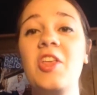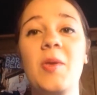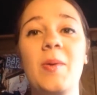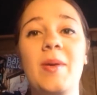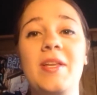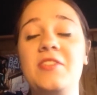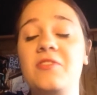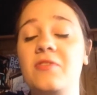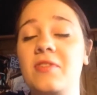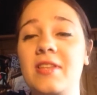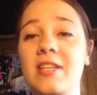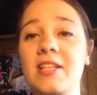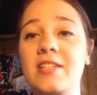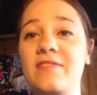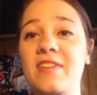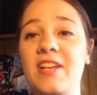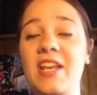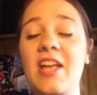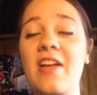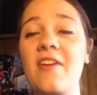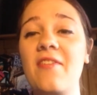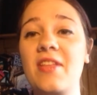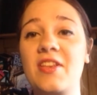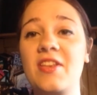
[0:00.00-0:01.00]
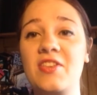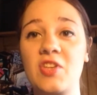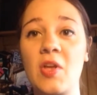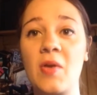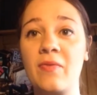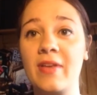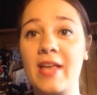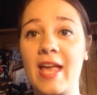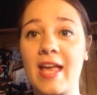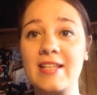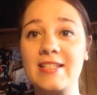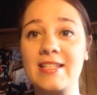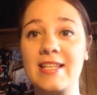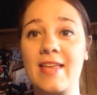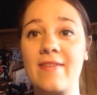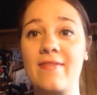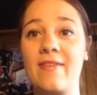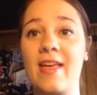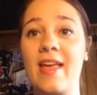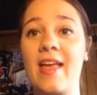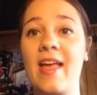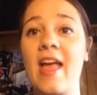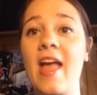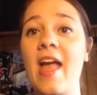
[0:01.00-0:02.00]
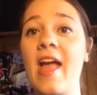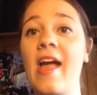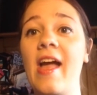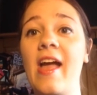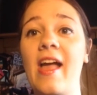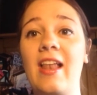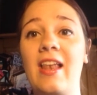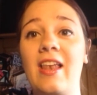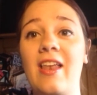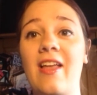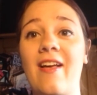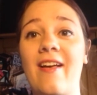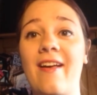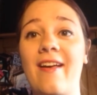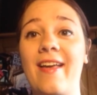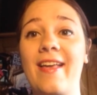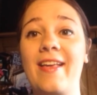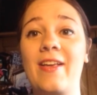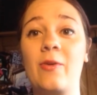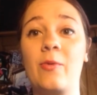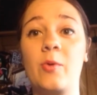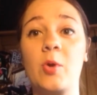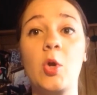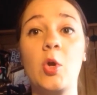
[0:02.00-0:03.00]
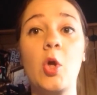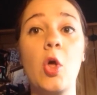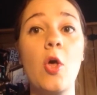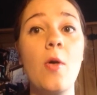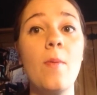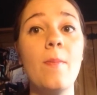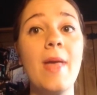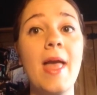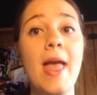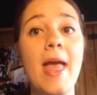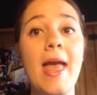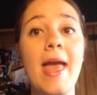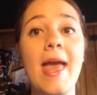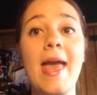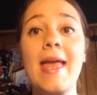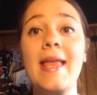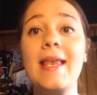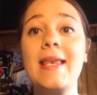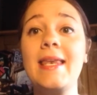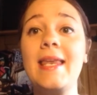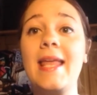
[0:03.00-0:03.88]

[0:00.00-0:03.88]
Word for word: you enjoyed this video then don't forget to give it a like or a comment